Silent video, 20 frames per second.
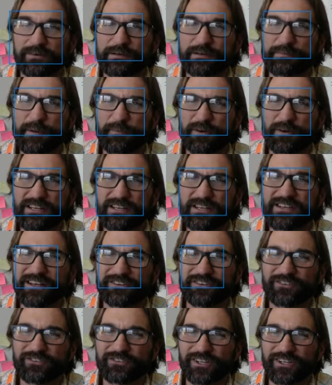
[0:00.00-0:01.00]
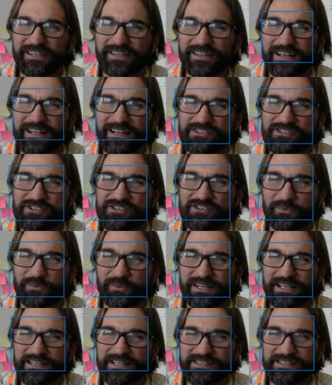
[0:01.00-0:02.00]
Remember, he look at that. He's using the
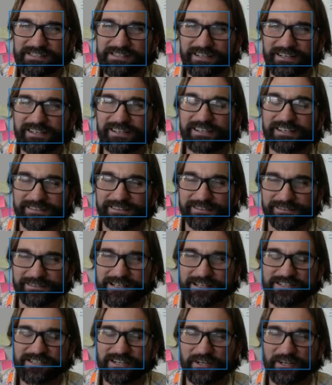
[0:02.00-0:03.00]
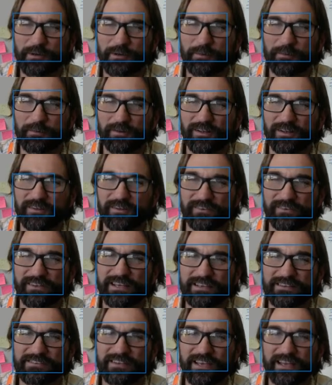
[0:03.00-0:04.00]
word necessary, necessary and proper laws,
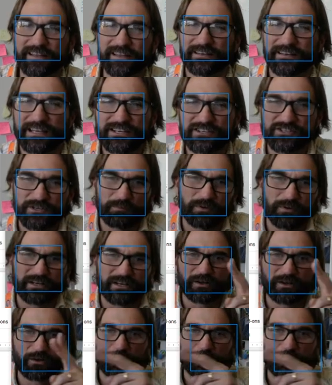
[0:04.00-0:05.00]
saying he should put it in